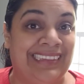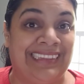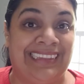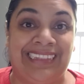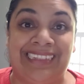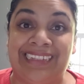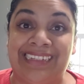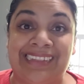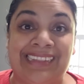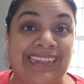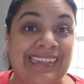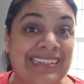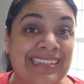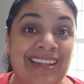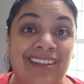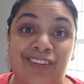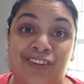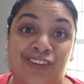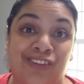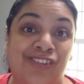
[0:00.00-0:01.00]
That's
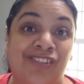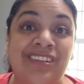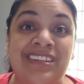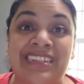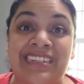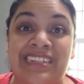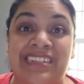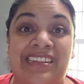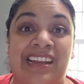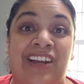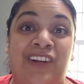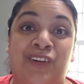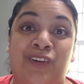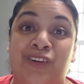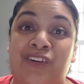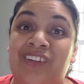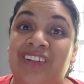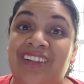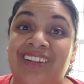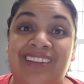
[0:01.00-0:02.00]
not their learning
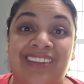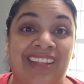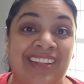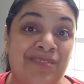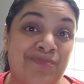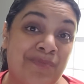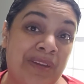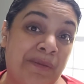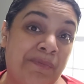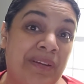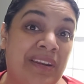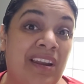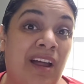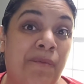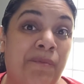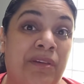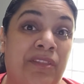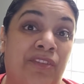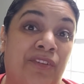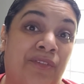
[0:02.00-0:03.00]
style. That maybe
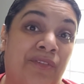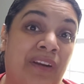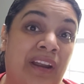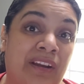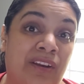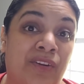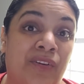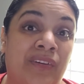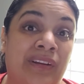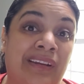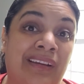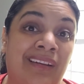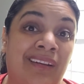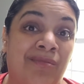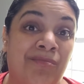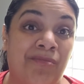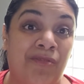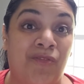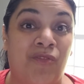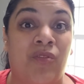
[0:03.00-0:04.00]
not be the right
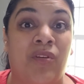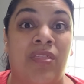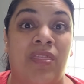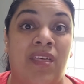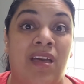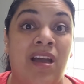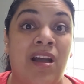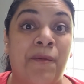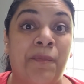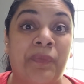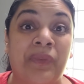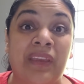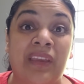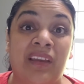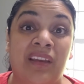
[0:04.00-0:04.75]
curriculum for them.